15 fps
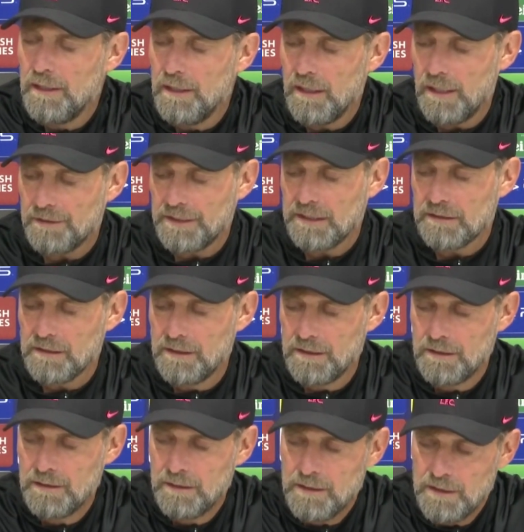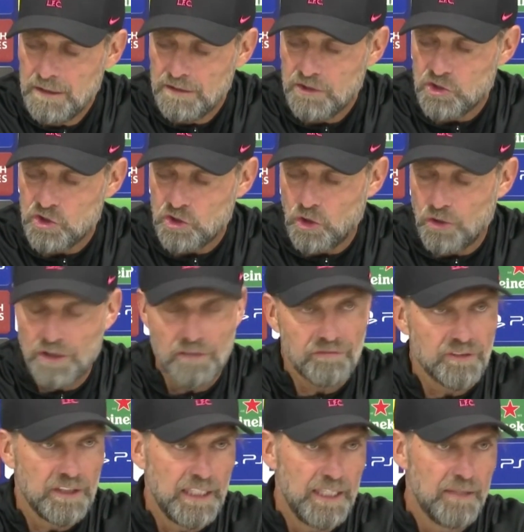I think the story of
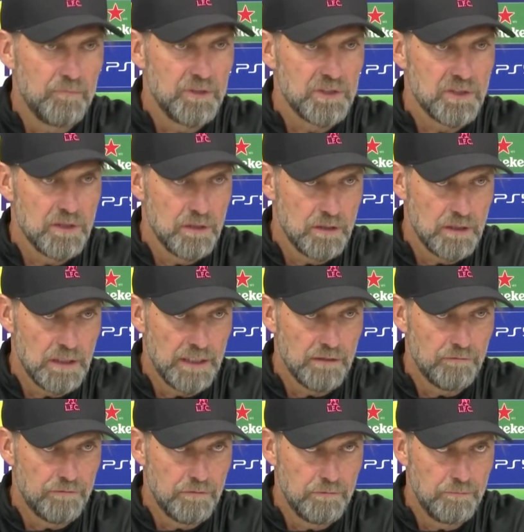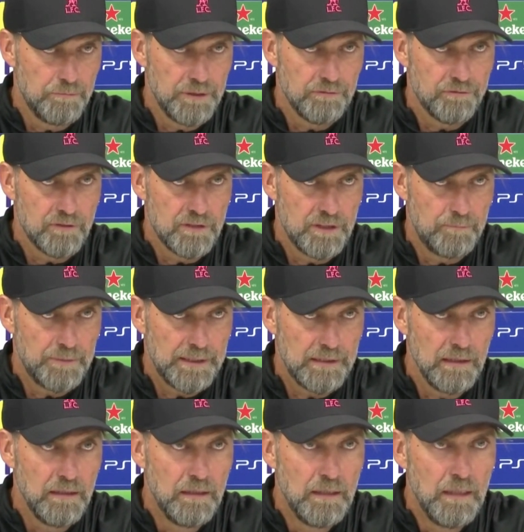the game is kind of a bit of
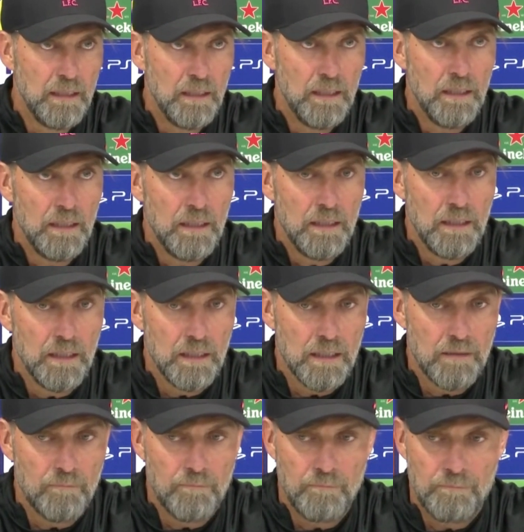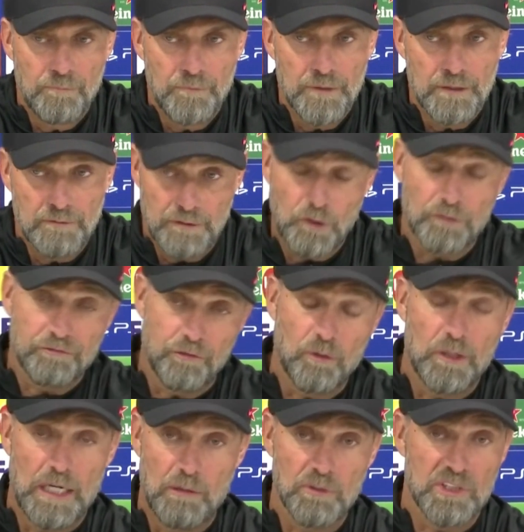typical. Not
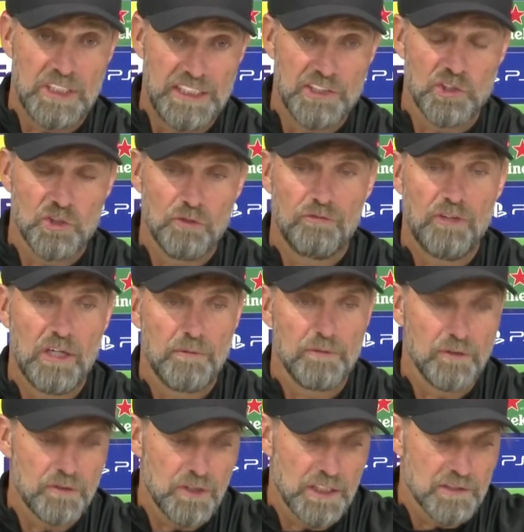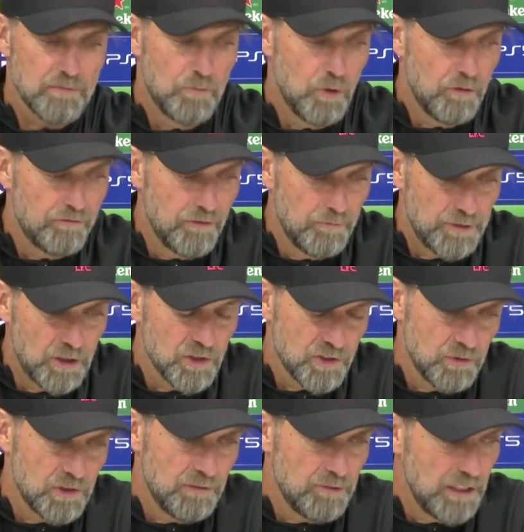for our season so far, just more for, because
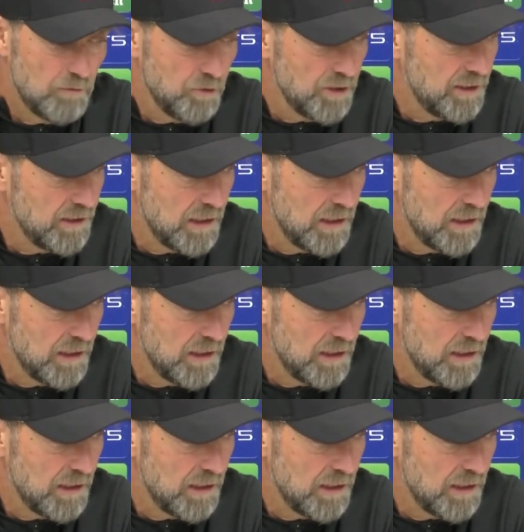usually we are 1-0